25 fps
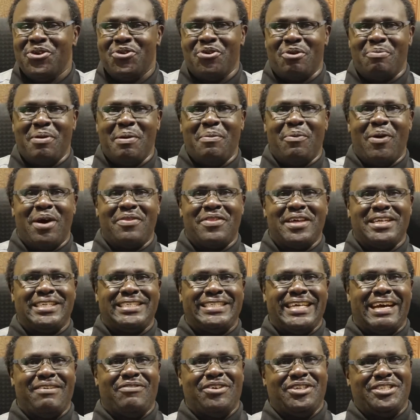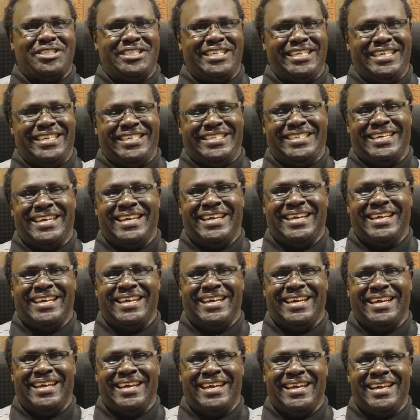You remember what the devil did
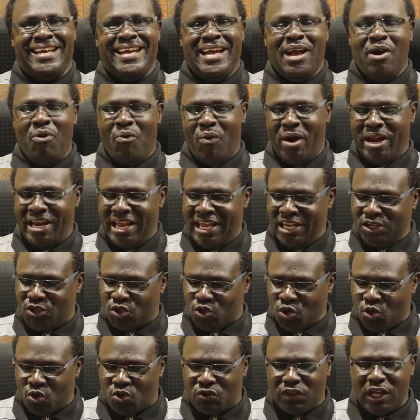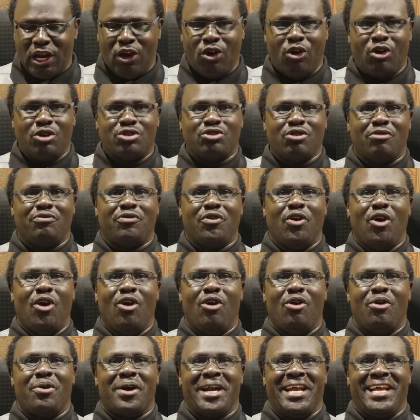when he took the lot of
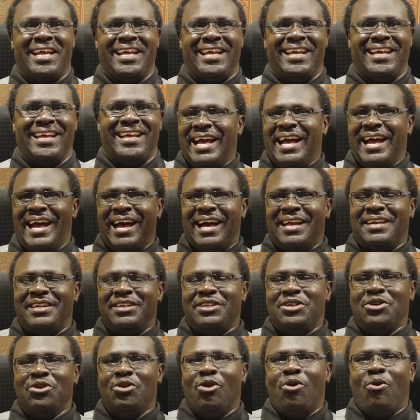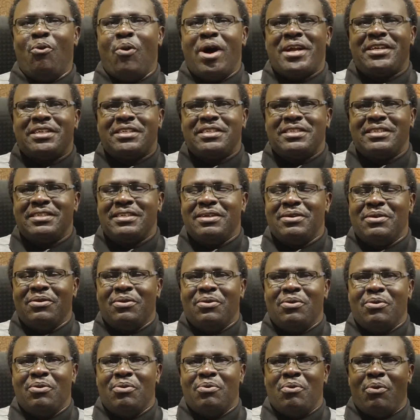glory. And you know what,
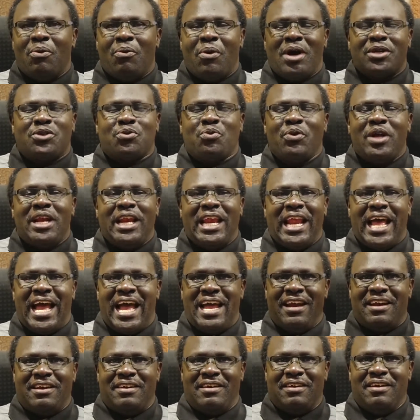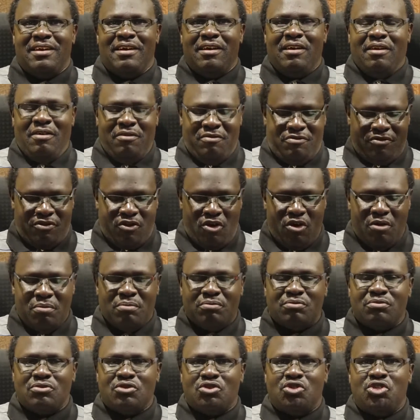what we learn
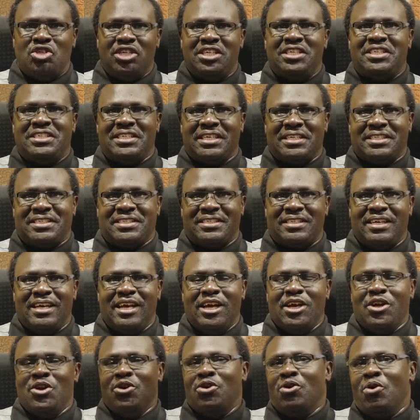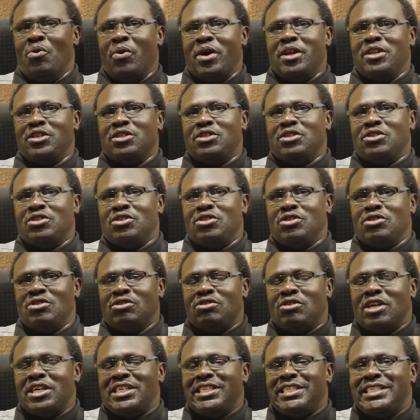from Jesus? You know, when
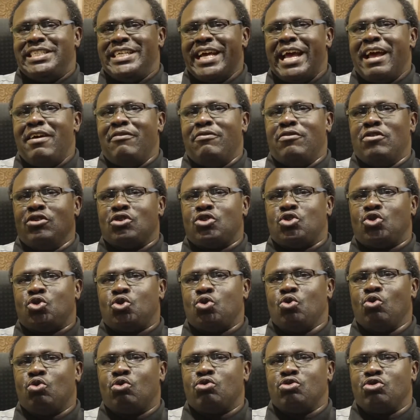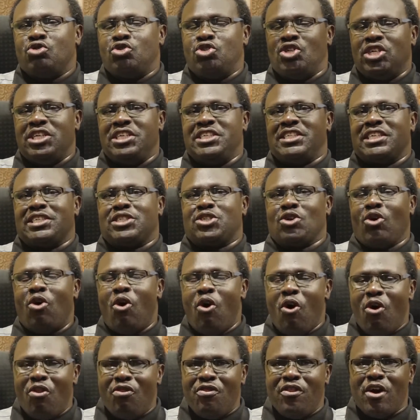the devil took Jesus
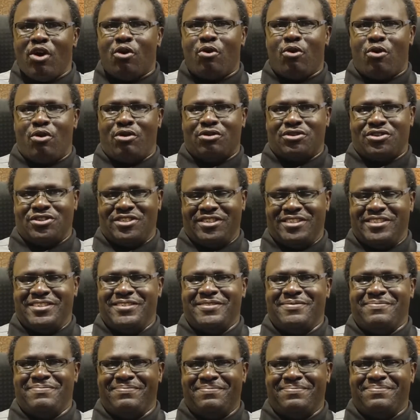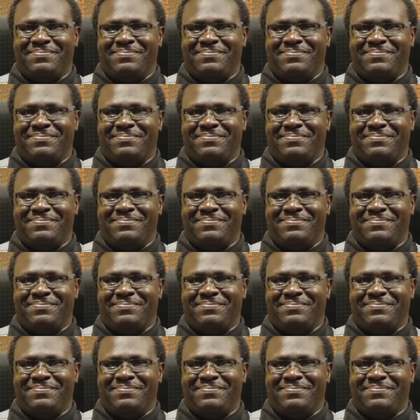on the cross